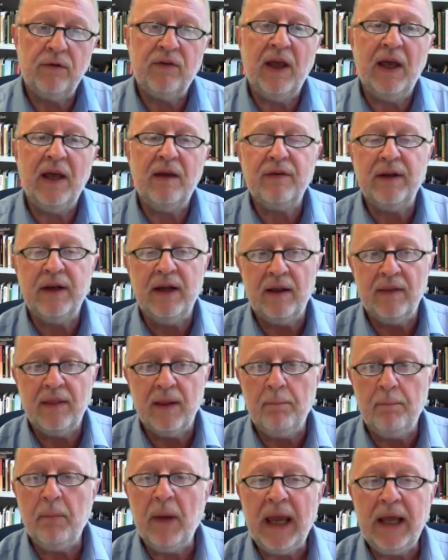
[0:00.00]
They have another
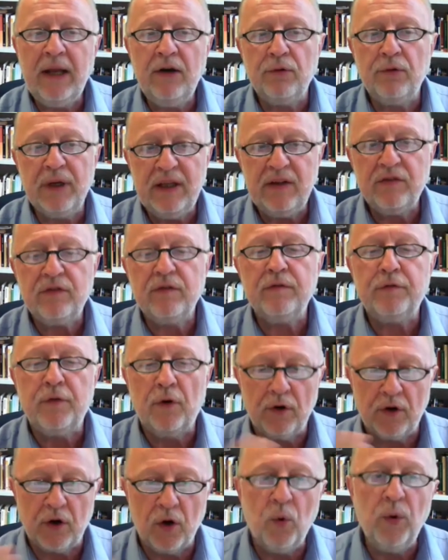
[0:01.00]
main reason
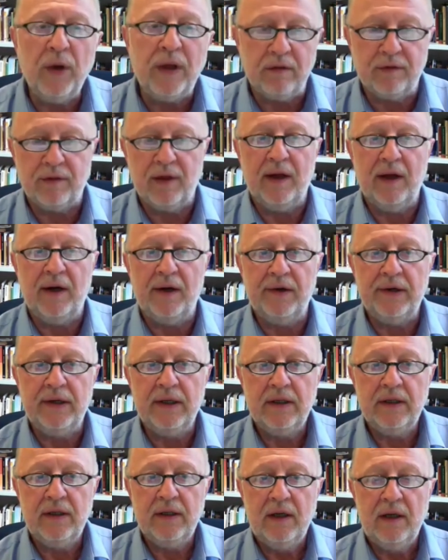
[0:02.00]
for going there.
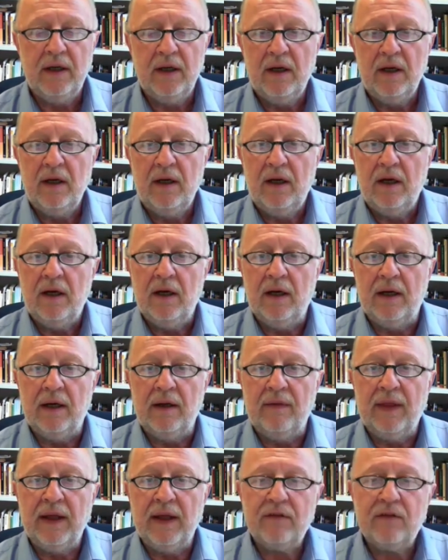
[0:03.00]

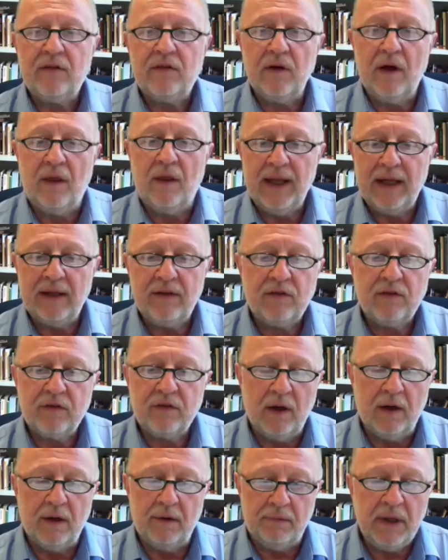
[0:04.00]
That's
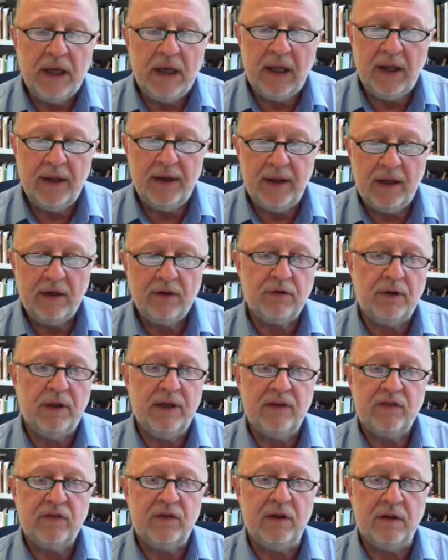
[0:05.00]
really an
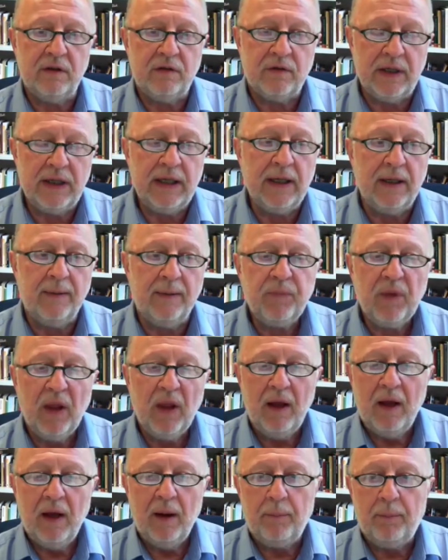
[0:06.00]
interesting thing.
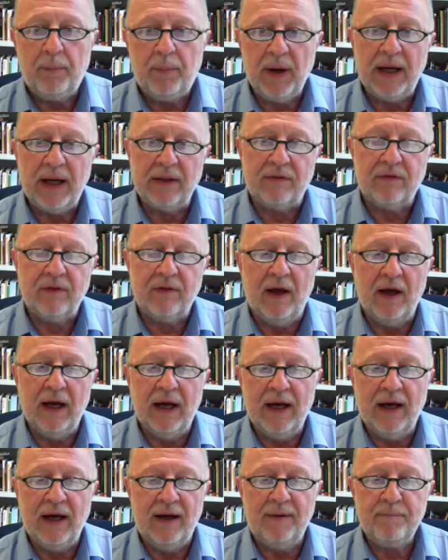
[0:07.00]
But
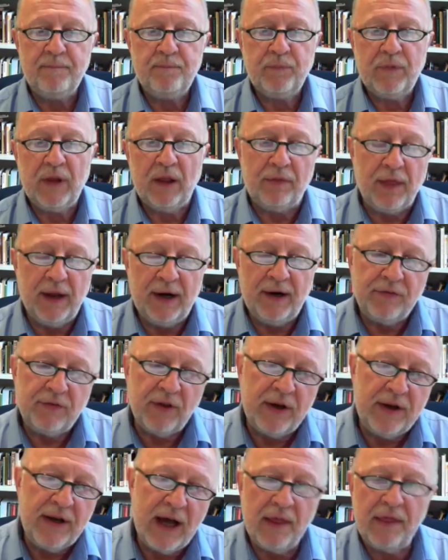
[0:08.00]
there is
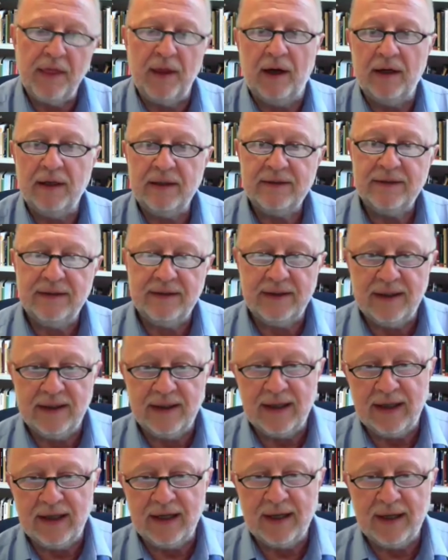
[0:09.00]
another
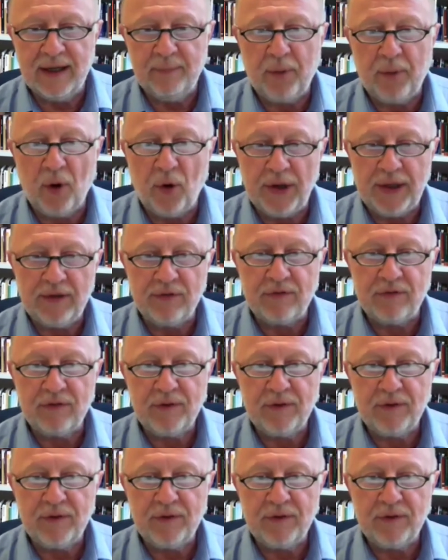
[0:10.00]
point.